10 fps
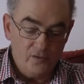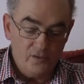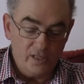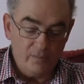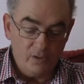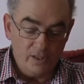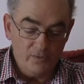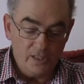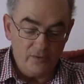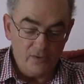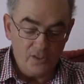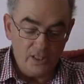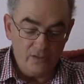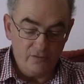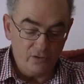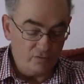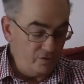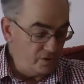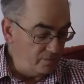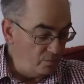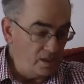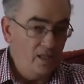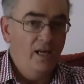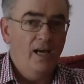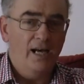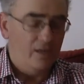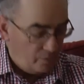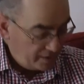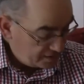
temple comes down, the siege of Jerusalem. Well, how are we